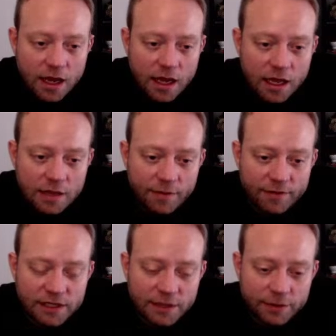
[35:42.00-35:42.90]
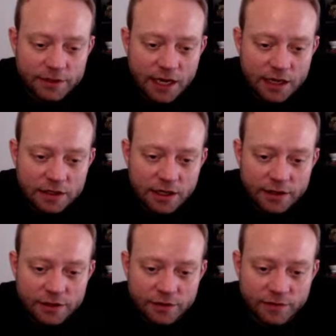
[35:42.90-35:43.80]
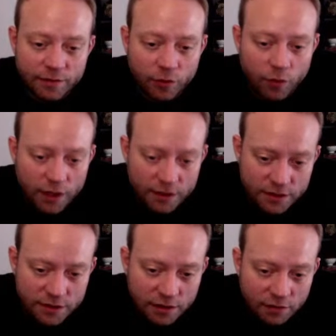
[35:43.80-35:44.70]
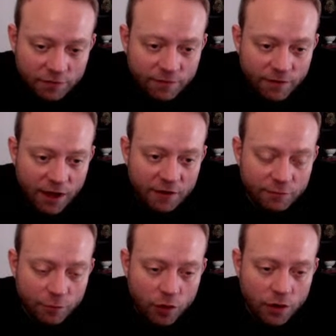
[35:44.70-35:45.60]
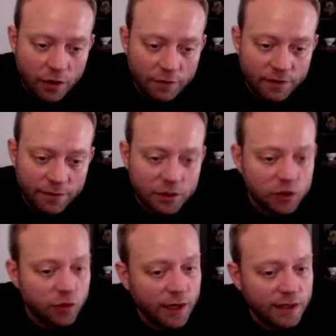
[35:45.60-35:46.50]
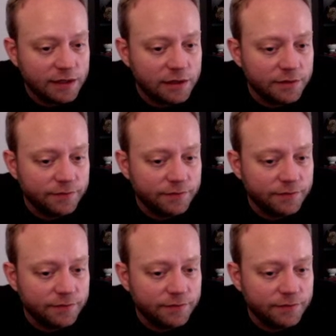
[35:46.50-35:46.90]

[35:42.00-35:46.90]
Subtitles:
In the above example, 10 tiles are flipped once and 5 more are flipped twice.